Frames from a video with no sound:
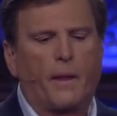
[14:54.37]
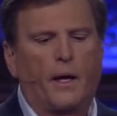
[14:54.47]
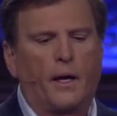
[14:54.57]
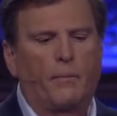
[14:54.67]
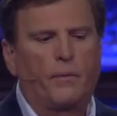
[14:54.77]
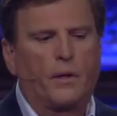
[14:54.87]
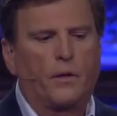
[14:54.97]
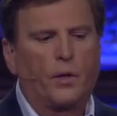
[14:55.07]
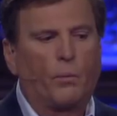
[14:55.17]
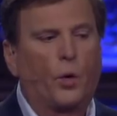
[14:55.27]
um,
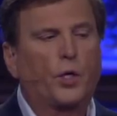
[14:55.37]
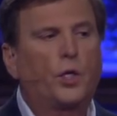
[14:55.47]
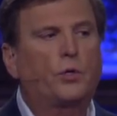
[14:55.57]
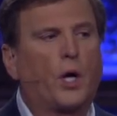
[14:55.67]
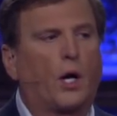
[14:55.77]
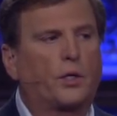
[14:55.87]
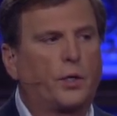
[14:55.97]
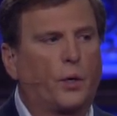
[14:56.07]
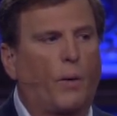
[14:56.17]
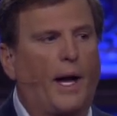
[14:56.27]
the more you talk
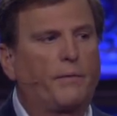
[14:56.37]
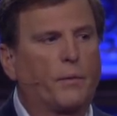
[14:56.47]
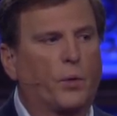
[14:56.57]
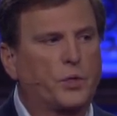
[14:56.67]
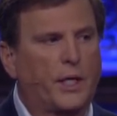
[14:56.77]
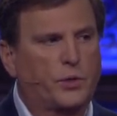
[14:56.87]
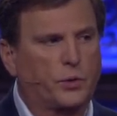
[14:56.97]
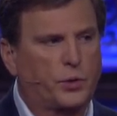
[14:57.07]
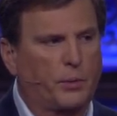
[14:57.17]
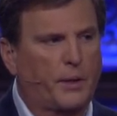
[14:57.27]
to your wife, the more
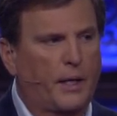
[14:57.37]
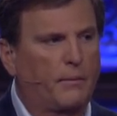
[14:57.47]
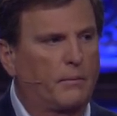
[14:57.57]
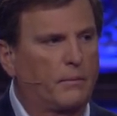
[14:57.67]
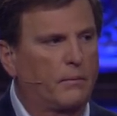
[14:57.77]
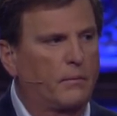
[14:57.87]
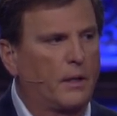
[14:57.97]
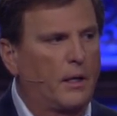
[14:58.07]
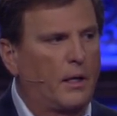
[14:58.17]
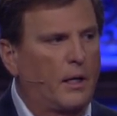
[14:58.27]
sexual she'll become.
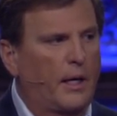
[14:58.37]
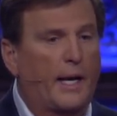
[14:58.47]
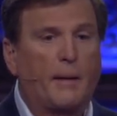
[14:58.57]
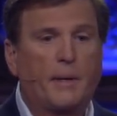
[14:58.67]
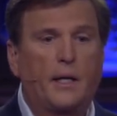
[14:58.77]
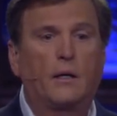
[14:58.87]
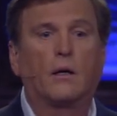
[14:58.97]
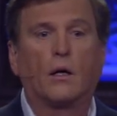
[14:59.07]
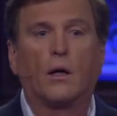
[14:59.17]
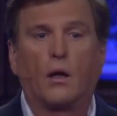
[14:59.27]
And I mean